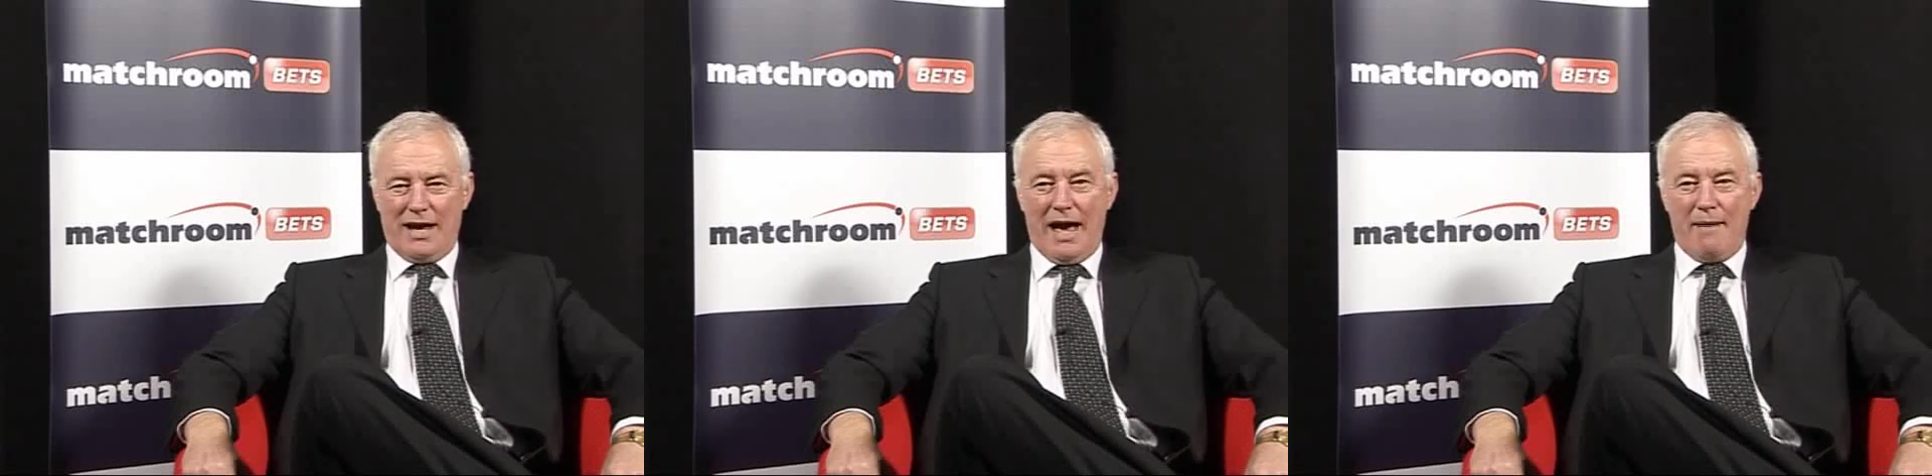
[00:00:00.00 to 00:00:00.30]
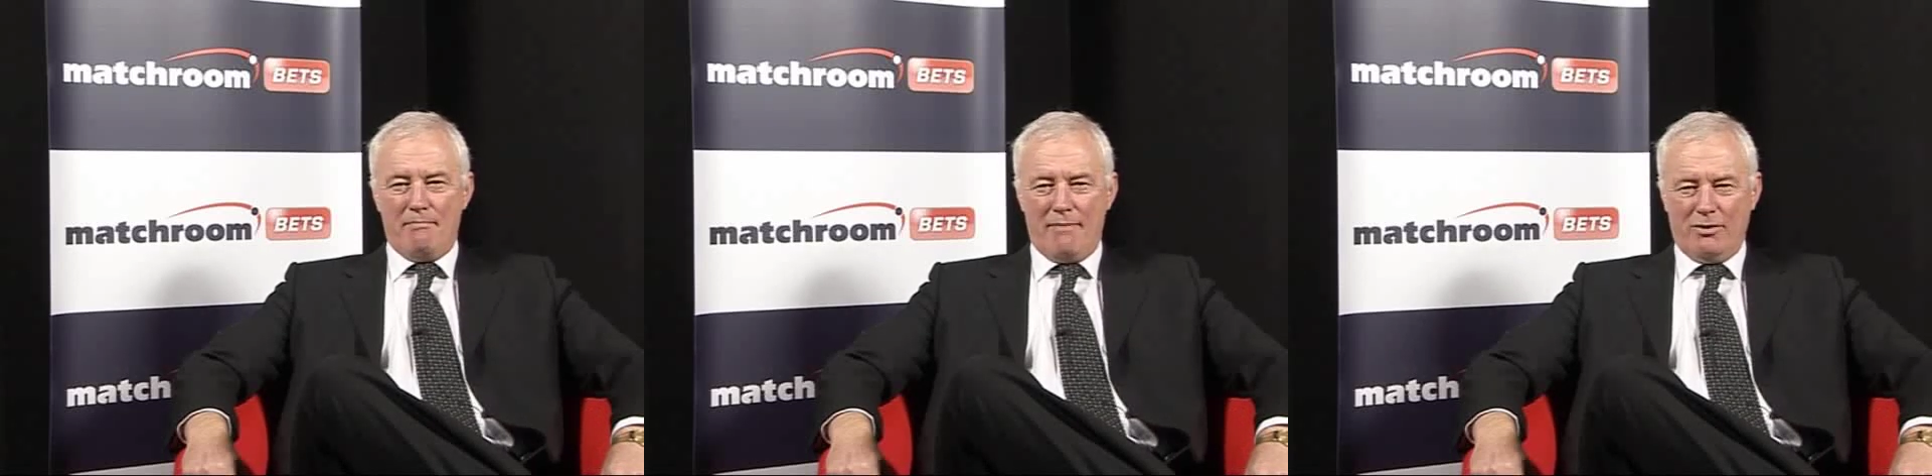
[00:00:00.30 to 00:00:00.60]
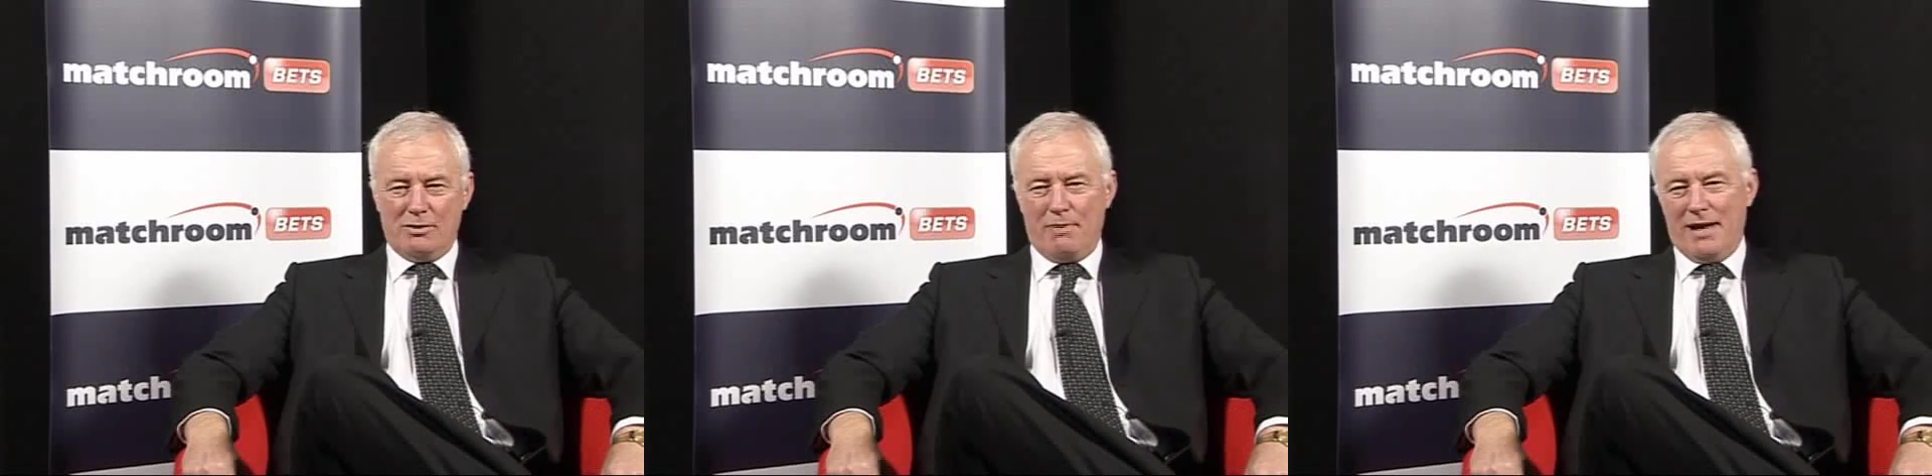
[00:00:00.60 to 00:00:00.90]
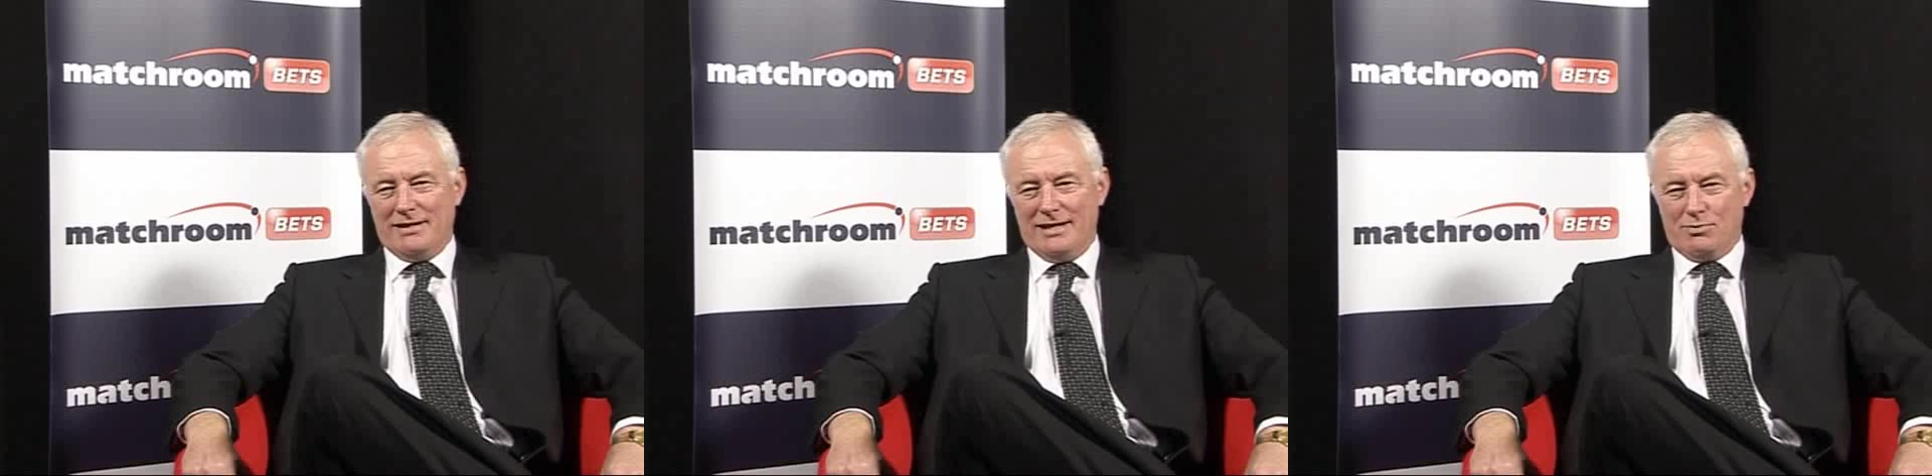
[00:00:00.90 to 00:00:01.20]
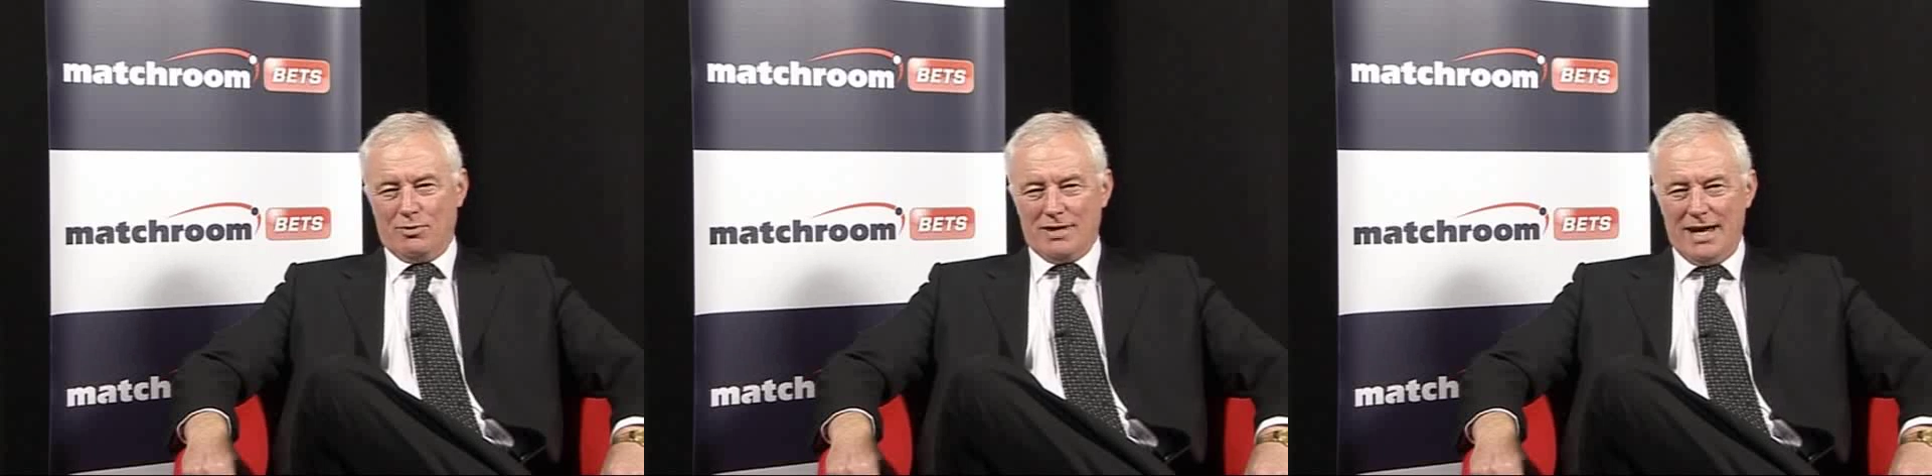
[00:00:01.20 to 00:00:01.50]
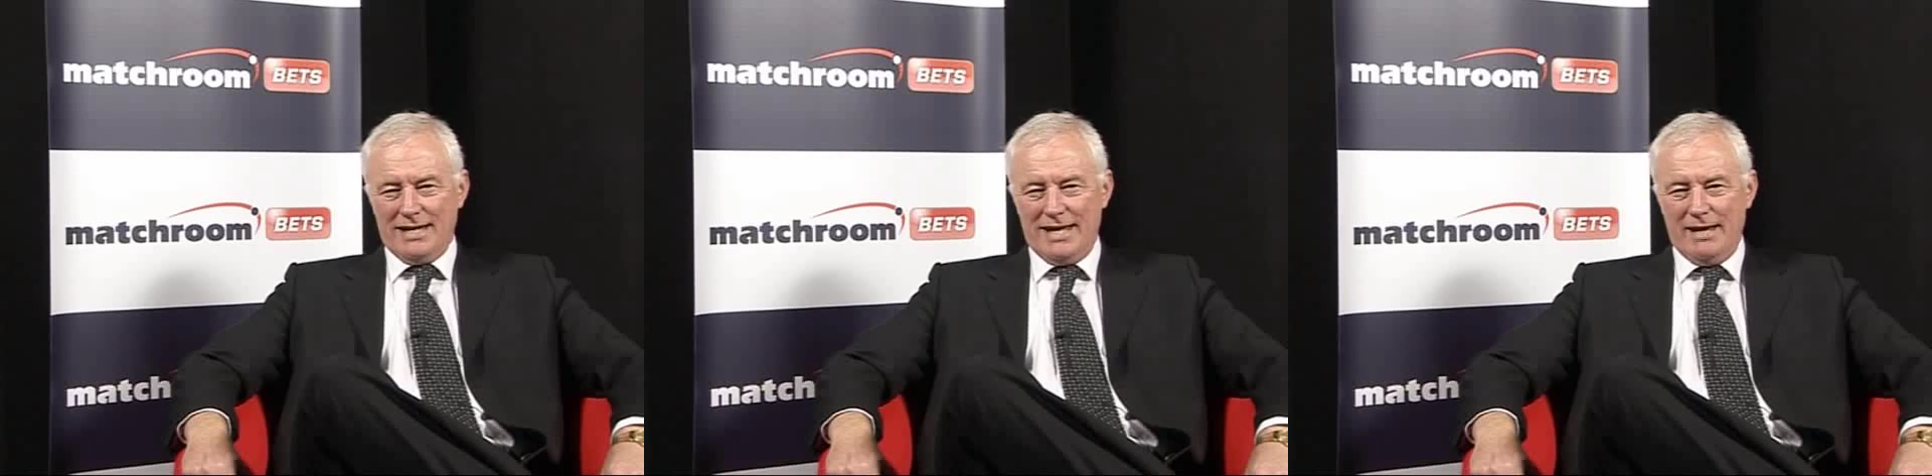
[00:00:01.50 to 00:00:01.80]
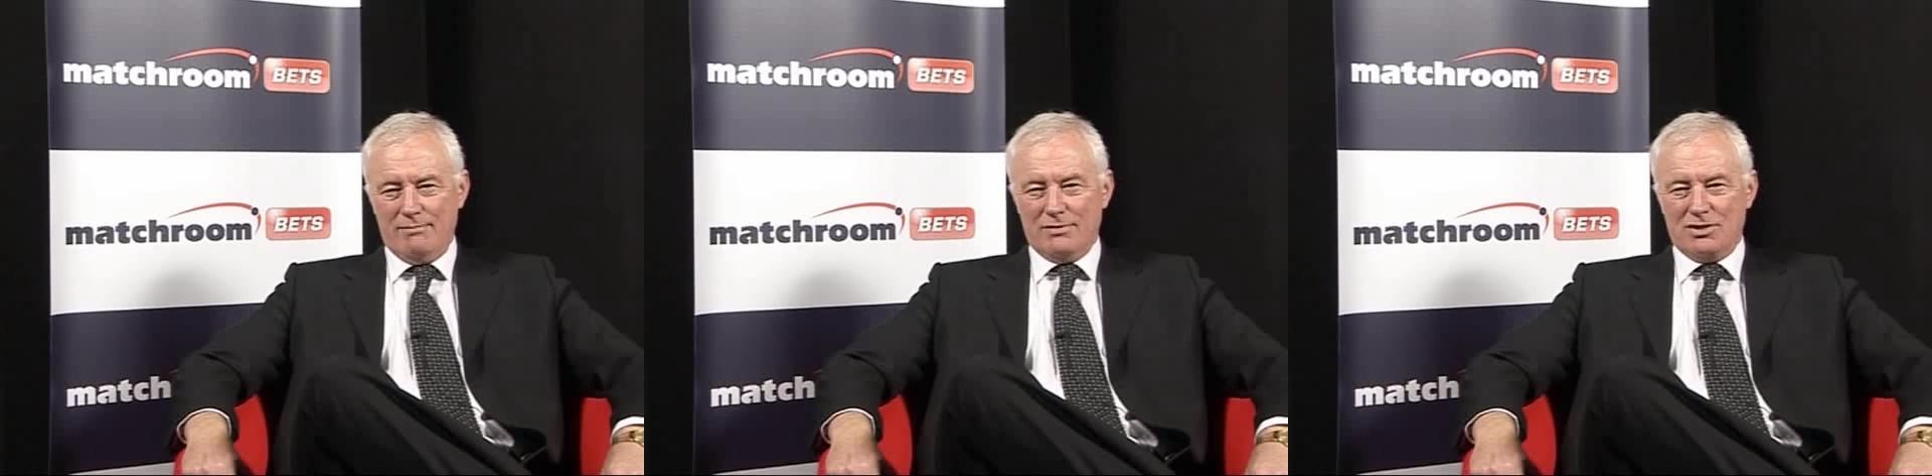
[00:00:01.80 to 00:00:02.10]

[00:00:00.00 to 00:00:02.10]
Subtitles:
and most pundits will take him